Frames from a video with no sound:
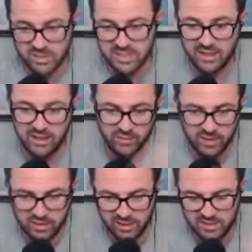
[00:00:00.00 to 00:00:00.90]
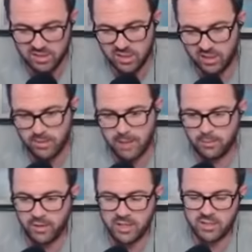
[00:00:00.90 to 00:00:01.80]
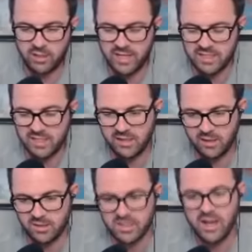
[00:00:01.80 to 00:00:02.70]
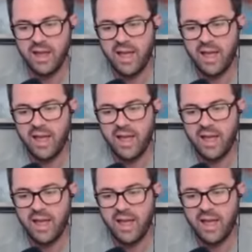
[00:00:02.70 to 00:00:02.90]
significantly as a share of the population in the last 10 years.